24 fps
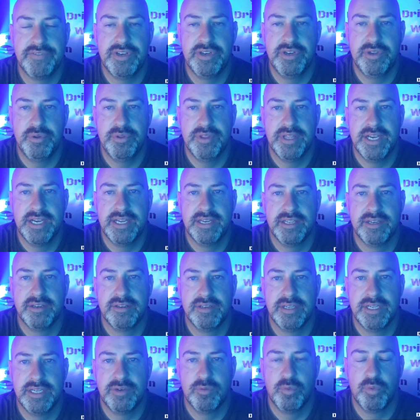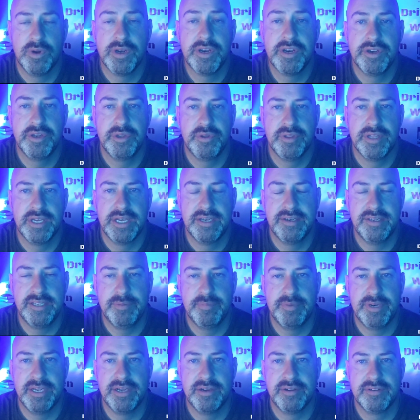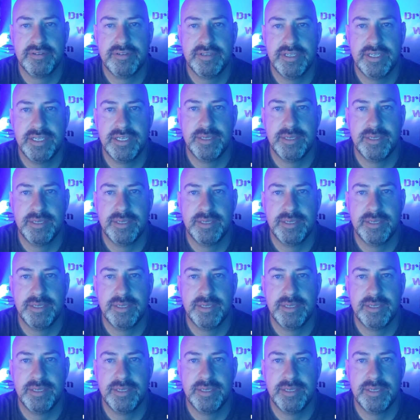to do that and want to do that deep down.